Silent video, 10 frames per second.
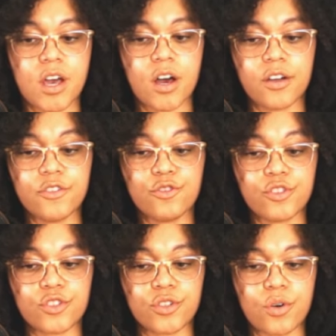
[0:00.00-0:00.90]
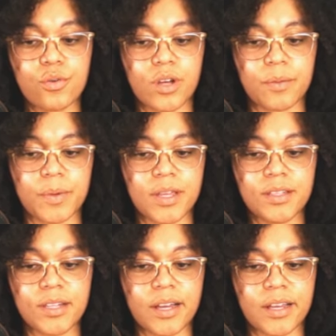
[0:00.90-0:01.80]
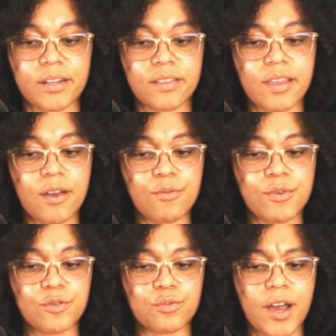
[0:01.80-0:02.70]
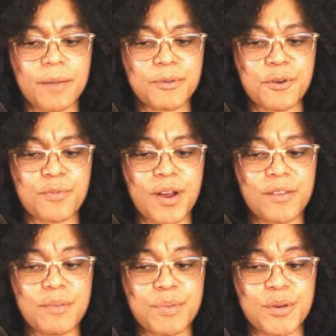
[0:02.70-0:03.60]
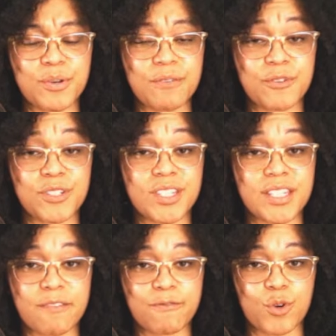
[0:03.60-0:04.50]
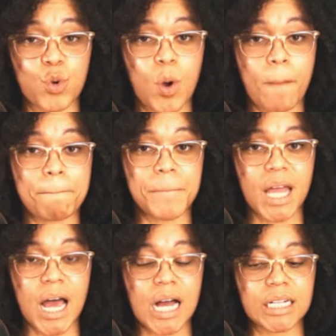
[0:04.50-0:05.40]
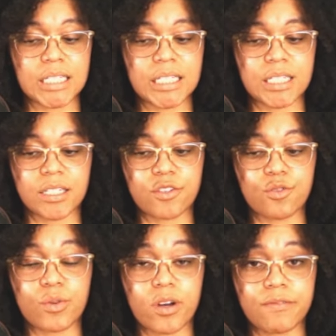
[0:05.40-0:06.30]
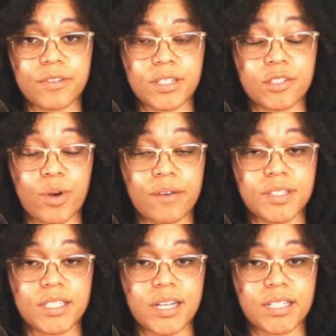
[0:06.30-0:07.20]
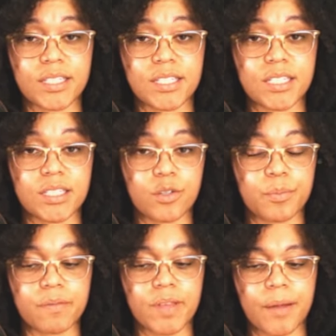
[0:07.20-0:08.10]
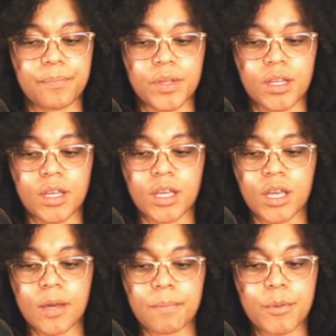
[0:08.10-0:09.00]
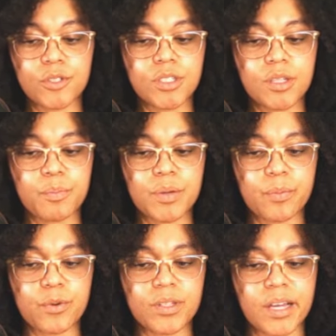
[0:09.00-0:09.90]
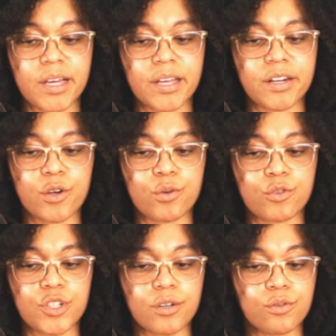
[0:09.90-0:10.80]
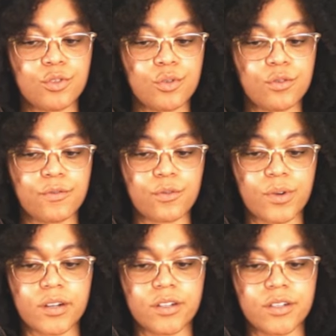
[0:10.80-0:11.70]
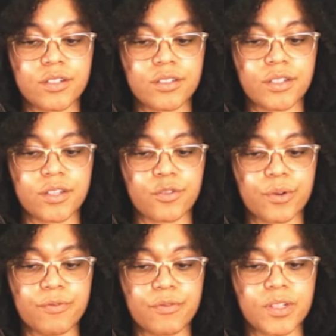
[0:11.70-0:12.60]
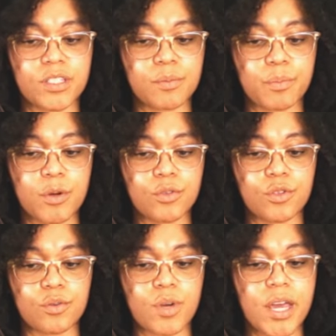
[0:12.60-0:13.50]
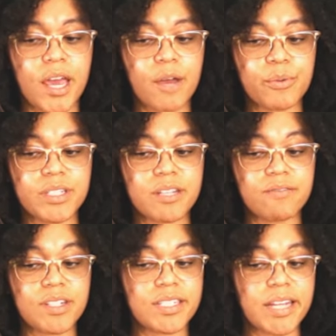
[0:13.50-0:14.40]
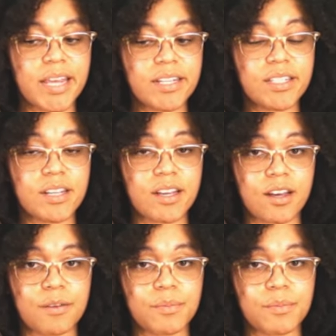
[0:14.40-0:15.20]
hundreds showed up in line that was wrapped around the building for several blocks, and you obviously got to see a little bit of that. Most of the people in line who Channel 2's Veronica Griffin spoke to had received a date to come